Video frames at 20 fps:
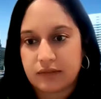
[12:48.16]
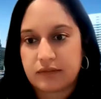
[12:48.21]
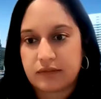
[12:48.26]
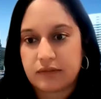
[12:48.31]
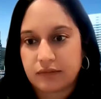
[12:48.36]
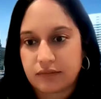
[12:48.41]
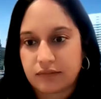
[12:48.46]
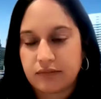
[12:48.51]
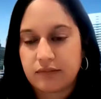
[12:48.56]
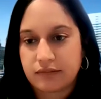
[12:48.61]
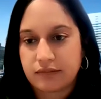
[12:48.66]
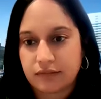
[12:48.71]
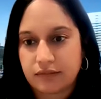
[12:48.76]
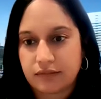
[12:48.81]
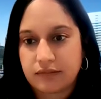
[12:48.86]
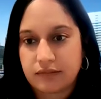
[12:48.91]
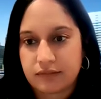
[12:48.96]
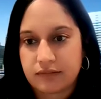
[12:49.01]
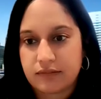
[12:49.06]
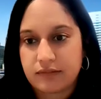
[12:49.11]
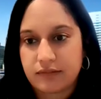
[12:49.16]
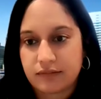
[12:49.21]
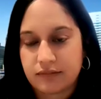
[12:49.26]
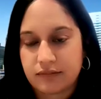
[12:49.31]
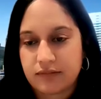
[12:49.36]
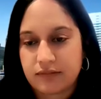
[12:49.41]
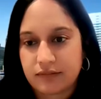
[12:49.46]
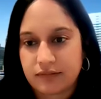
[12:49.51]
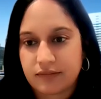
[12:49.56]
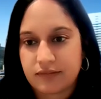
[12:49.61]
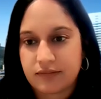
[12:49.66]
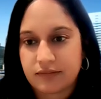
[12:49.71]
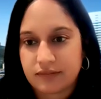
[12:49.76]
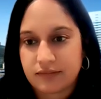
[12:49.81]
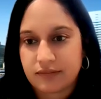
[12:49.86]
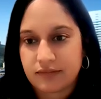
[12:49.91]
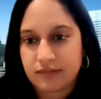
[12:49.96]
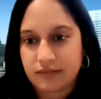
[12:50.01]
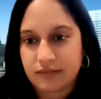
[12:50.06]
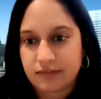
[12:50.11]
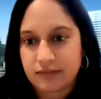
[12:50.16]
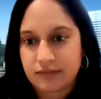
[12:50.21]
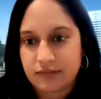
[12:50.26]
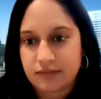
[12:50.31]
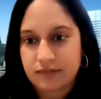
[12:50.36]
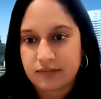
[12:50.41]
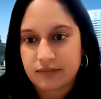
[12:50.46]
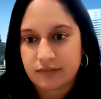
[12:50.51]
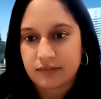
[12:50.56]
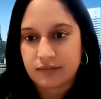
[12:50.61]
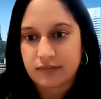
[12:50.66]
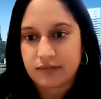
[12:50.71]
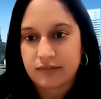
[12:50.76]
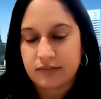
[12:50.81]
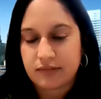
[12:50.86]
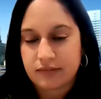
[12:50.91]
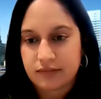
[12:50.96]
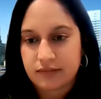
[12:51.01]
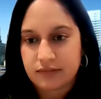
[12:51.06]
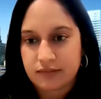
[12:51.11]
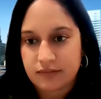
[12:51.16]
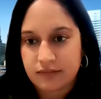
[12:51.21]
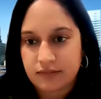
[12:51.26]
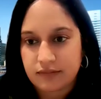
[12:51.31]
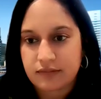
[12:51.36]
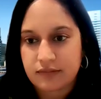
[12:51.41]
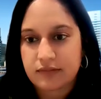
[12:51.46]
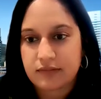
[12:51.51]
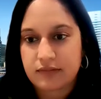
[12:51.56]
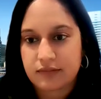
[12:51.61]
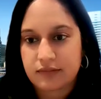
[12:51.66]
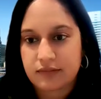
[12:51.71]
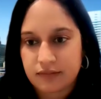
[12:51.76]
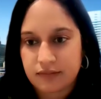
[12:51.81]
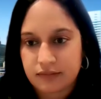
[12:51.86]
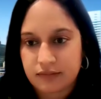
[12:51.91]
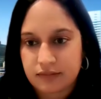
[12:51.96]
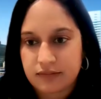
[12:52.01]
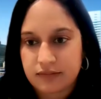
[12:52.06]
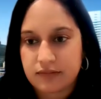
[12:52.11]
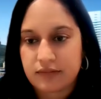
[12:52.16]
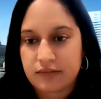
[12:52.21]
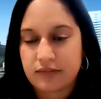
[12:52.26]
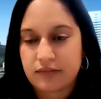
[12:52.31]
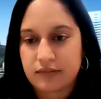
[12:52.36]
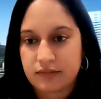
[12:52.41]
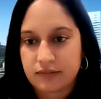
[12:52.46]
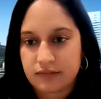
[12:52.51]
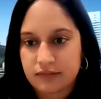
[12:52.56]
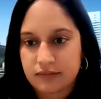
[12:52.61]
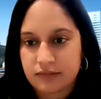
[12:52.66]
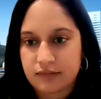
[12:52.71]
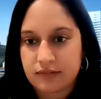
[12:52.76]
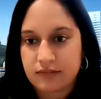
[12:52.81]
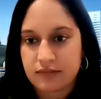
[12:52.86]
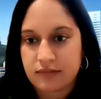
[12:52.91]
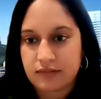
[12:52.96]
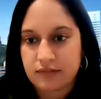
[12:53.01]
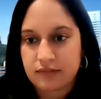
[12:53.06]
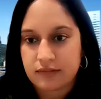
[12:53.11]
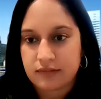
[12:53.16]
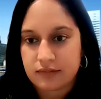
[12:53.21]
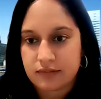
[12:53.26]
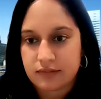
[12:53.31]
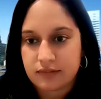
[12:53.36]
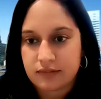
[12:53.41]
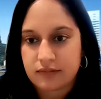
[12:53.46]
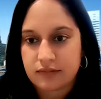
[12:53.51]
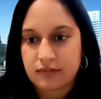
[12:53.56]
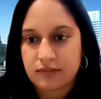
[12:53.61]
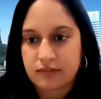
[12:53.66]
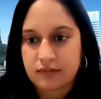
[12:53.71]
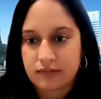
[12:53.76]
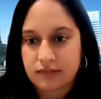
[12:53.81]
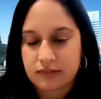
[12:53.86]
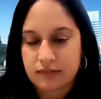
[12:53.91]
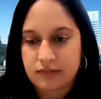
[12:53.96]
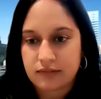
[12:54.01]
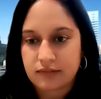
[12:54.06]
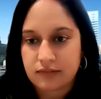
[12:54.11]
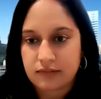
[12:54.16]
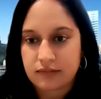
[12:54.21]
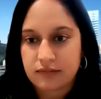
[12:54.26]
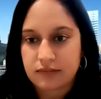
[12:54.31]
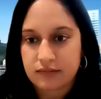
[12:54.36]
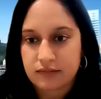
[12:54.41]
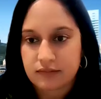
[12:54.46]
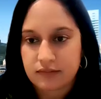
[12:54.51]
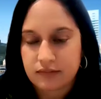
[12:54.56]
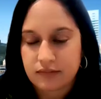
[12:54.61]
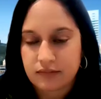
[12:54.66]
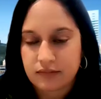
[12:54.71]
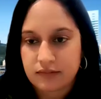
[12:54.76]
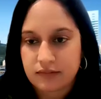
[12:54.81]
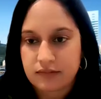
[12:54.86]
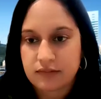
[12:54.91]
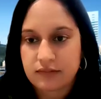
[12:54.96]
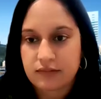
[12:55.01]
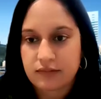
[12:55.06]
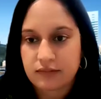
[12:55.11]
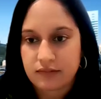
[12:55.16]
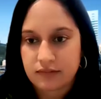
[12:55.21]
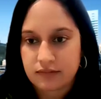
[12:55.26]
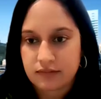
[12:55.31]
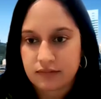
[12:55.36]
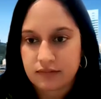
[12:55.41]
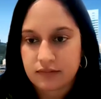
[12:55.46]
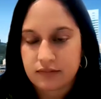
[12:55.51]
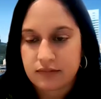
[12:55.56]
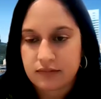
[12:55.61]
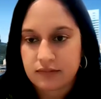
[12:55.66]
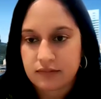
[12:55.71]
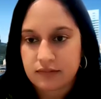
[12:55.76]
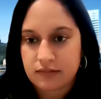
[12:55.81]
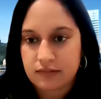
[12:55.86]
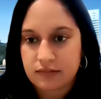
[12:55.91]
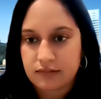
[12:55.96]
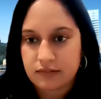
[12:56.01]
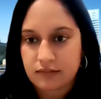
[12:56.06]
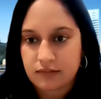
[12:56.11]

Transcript: The person shown says nothing.